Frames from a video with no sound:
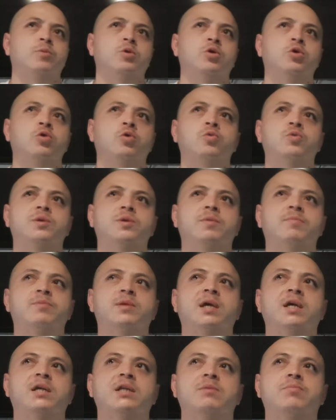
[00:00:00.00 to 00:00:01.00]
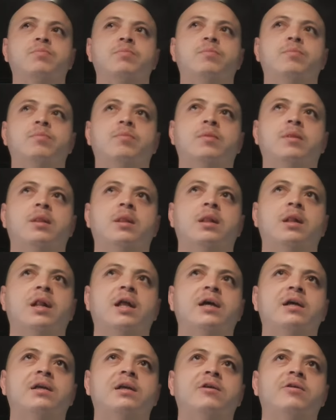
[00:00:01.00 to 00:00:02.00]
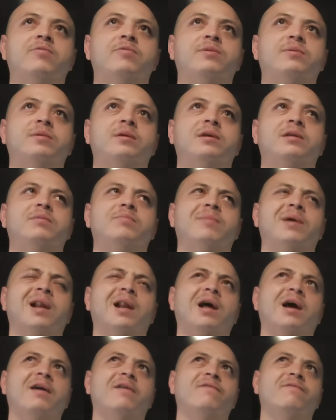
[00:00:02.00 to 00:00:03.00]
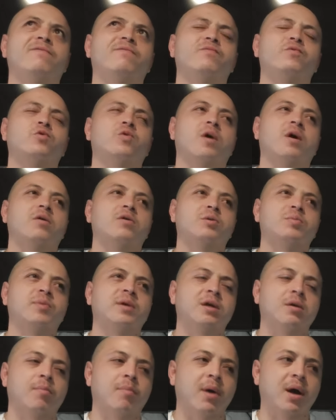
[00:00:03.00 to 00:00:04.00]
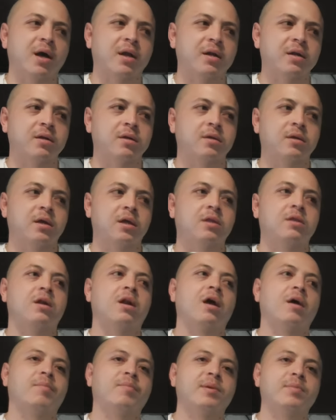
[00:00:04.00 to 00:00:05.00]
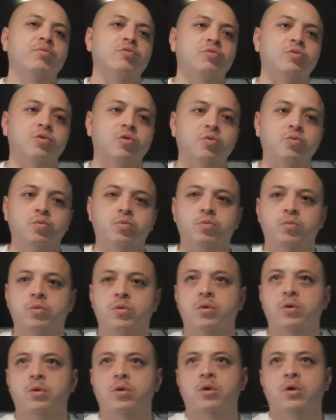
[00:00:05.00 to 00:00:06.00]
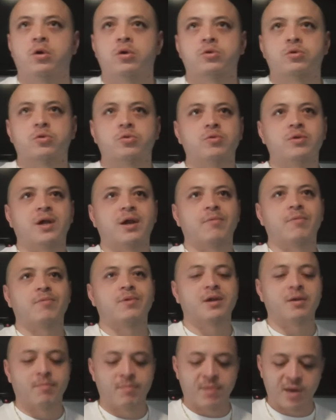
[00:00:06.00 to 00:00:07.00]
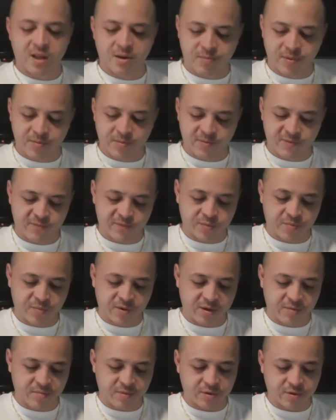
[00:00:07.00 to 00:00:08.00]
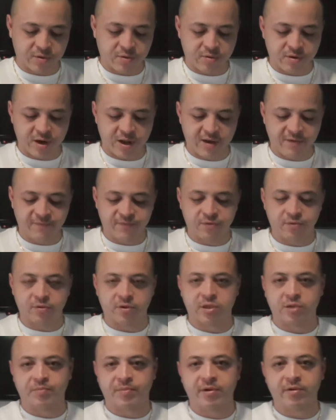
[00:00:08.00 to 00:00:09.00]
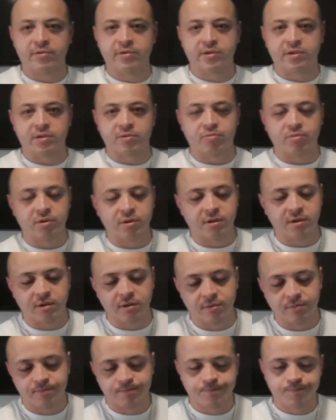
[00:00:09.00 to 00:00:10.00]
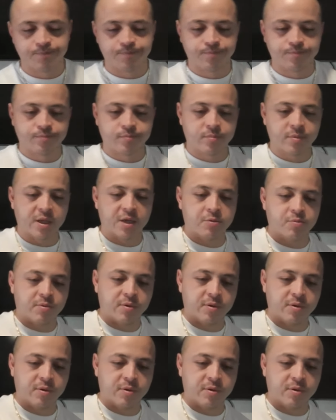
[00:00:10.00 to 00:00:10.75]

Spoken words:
You know, sometimes, like, it's my life, so I'll speak about it, and a lot of people too. So you can't really get mad at people for speaking about their life and their experiences, really. That's